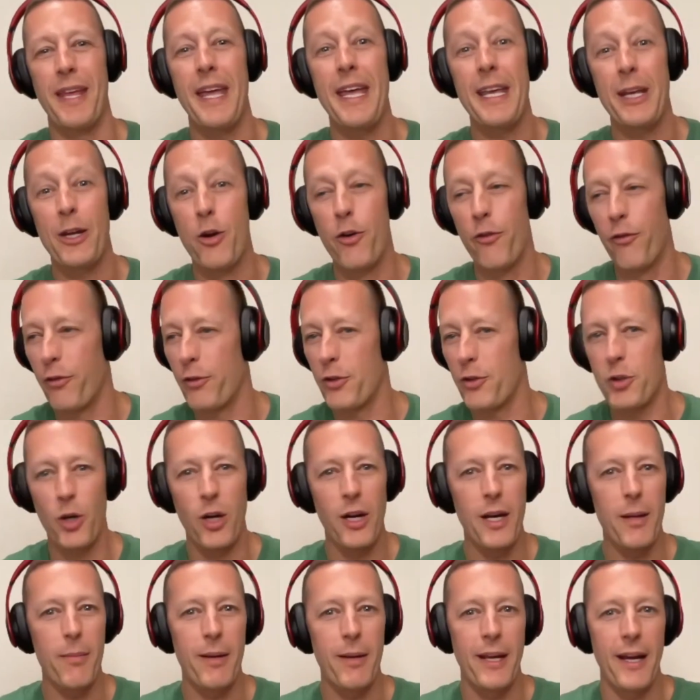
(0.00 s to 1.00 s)
Thank you for
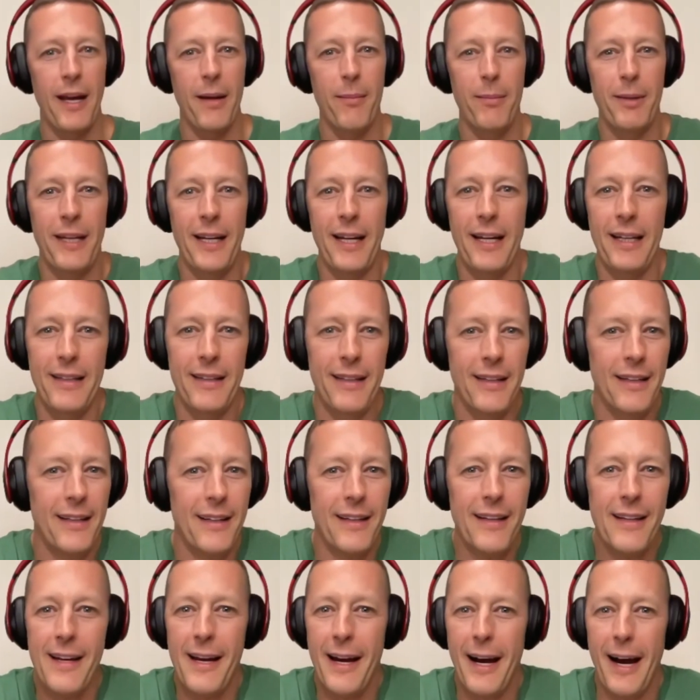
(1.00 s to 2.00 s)
joining me. I mean, I
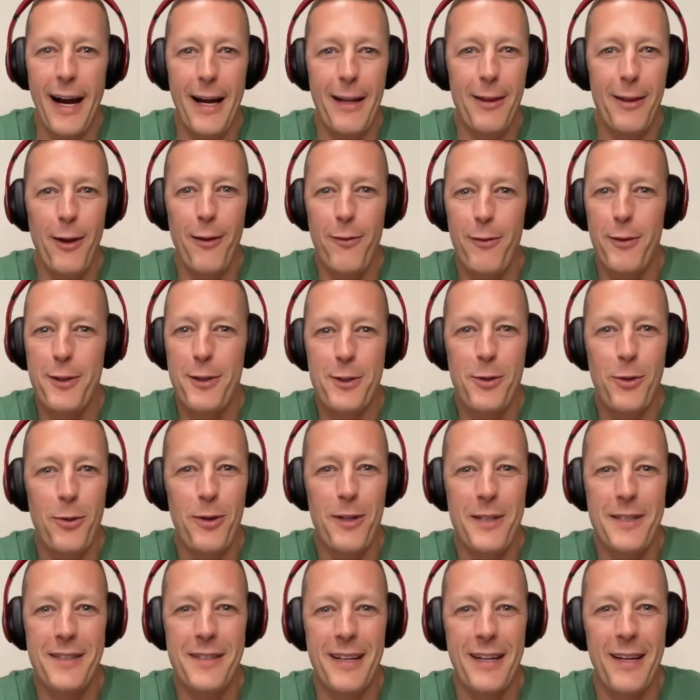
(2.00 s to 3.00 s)
I love the
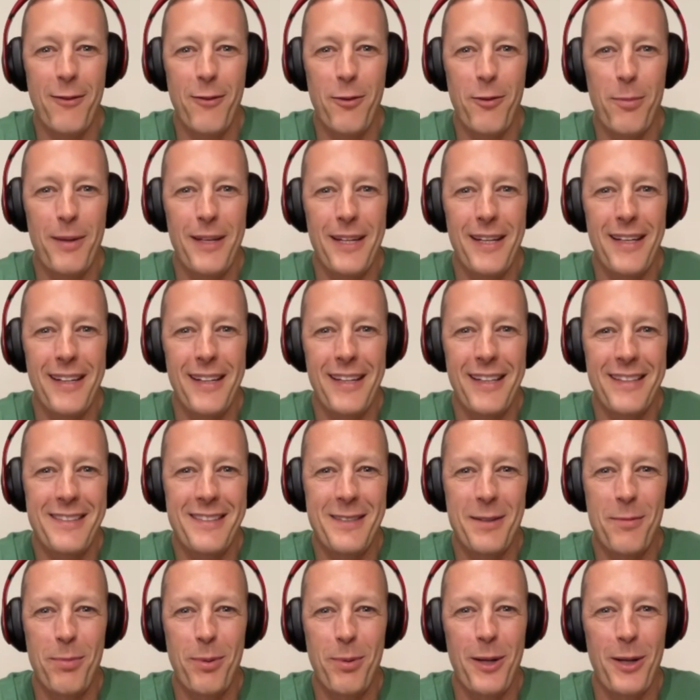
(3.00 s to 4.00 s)
stories that everybody
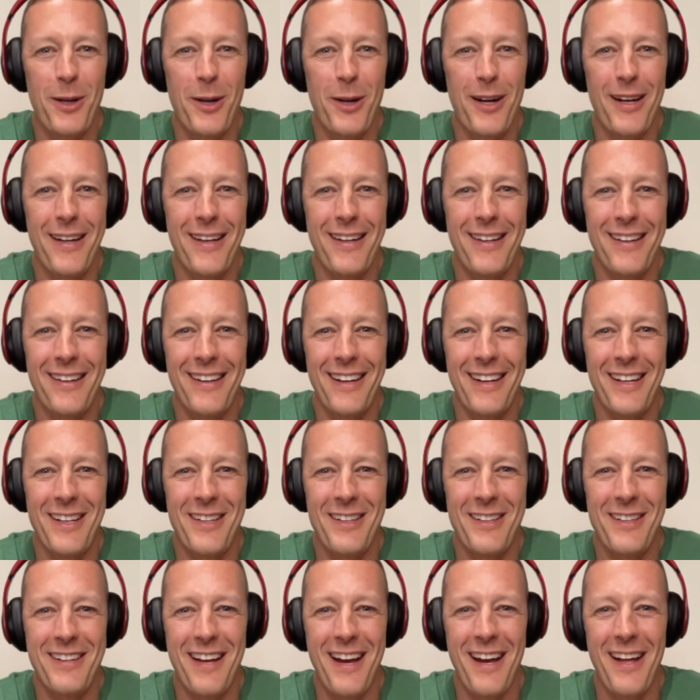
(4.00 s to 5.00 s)
gets to bring on and,
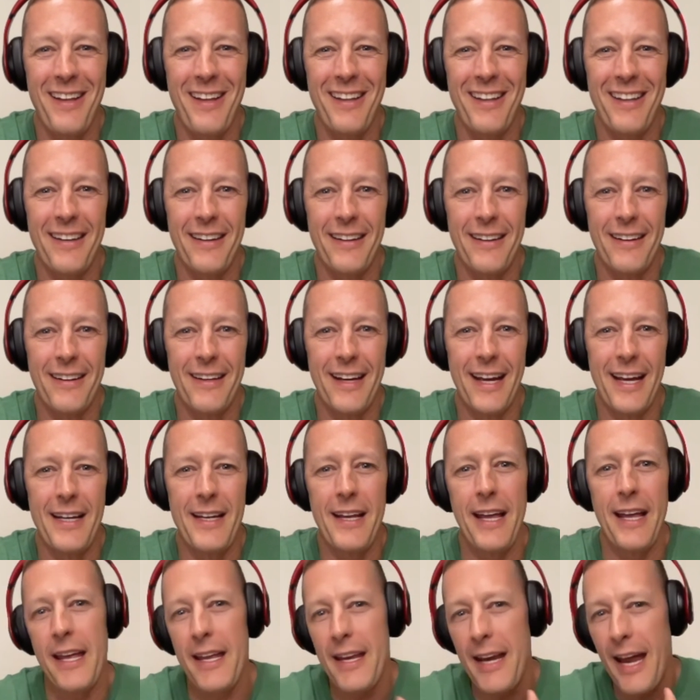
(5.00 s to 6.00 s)
and tell. And
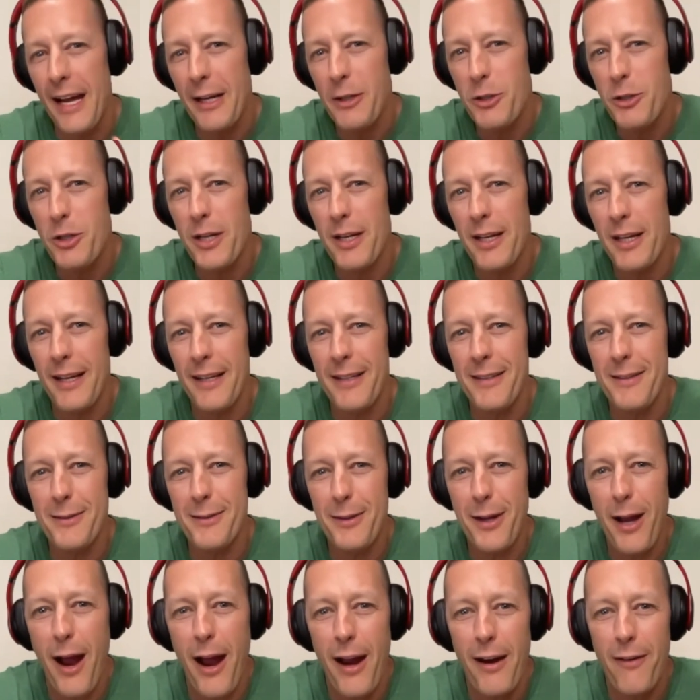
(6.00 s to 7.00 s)
and it actually
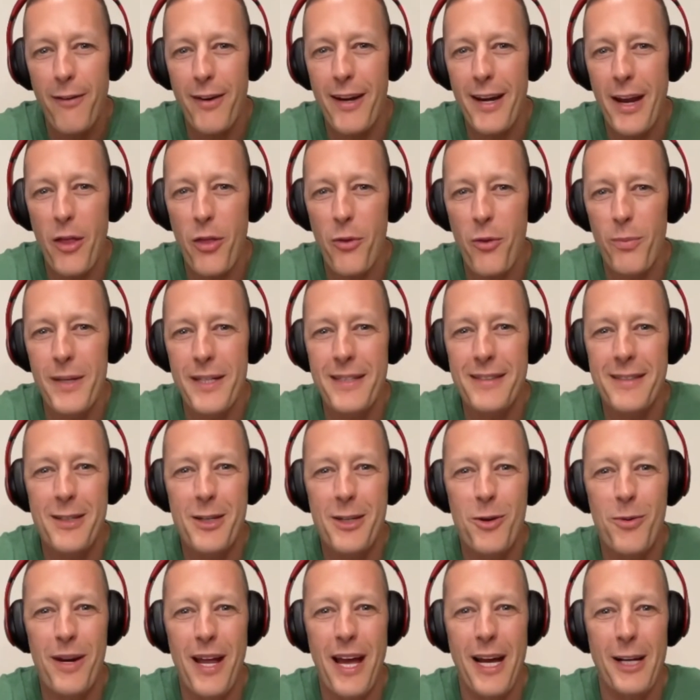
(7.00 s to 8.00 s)
kind of another reason
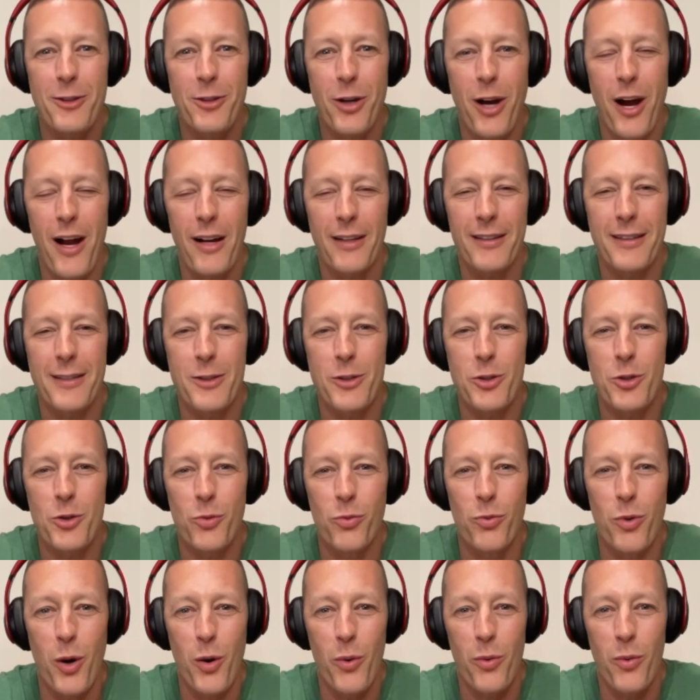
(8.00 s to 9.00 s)
you and I talked is
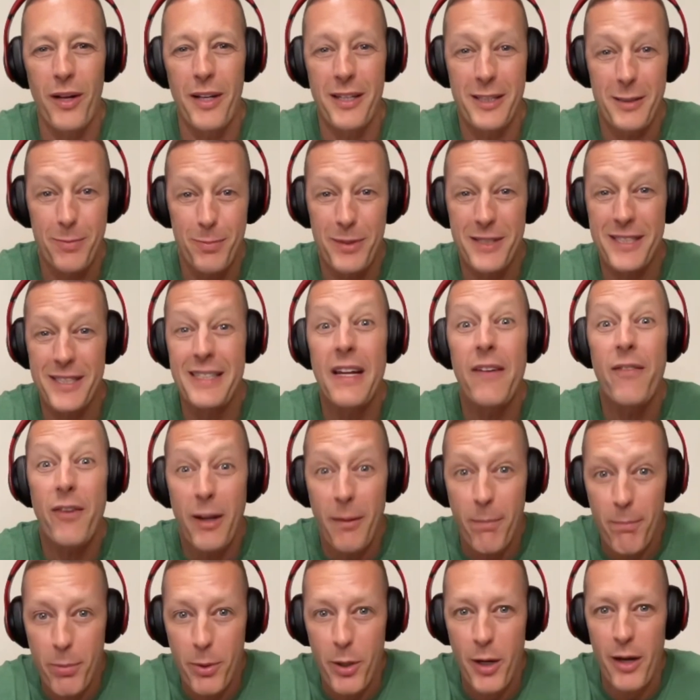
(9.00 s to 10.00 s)
you wrote a
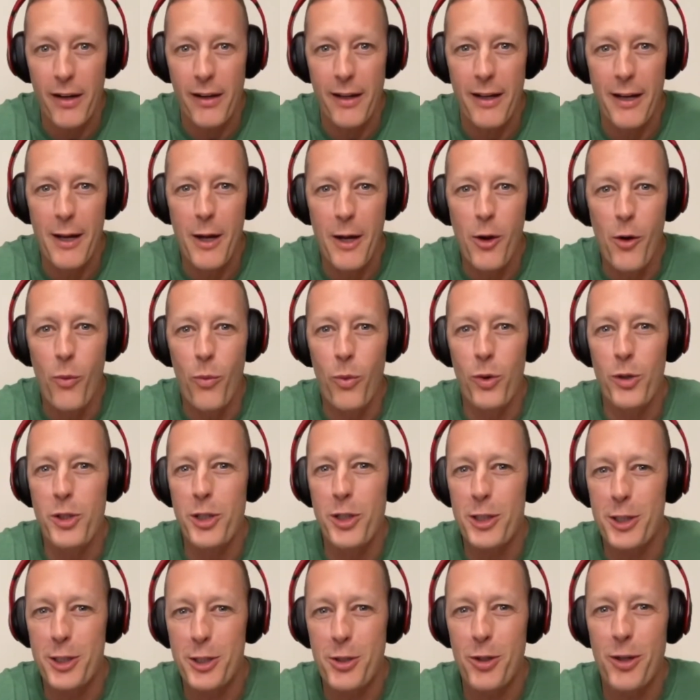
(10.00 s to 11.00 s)
specific book which
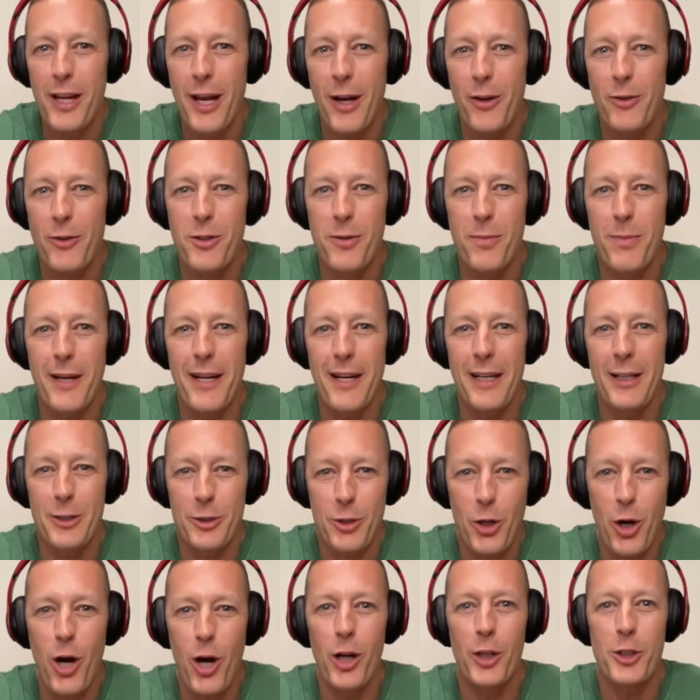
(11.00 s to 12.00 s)
has stood out to me, and
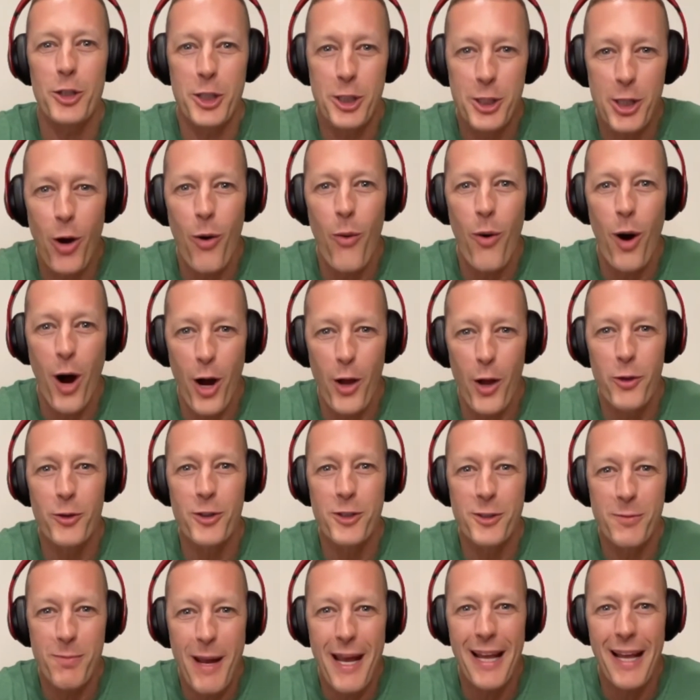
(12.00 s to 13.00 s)
it's called So
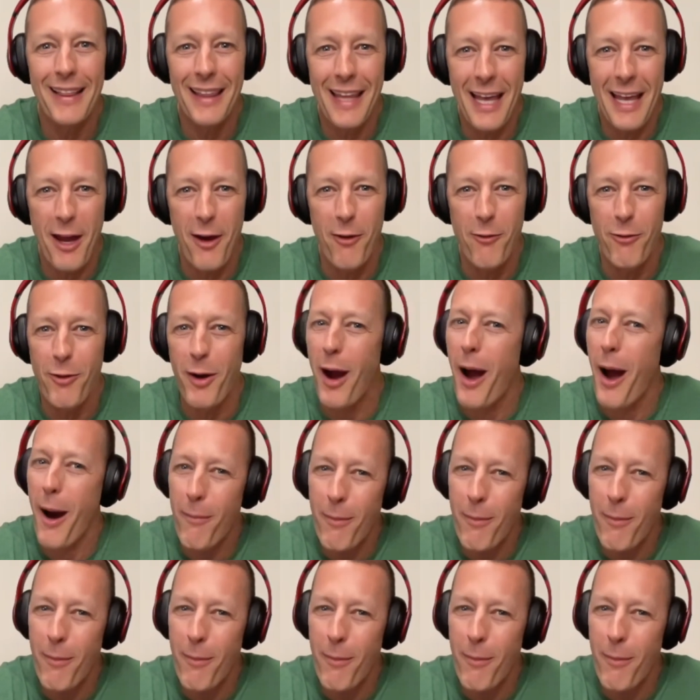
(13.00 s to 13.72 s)
Others May Live.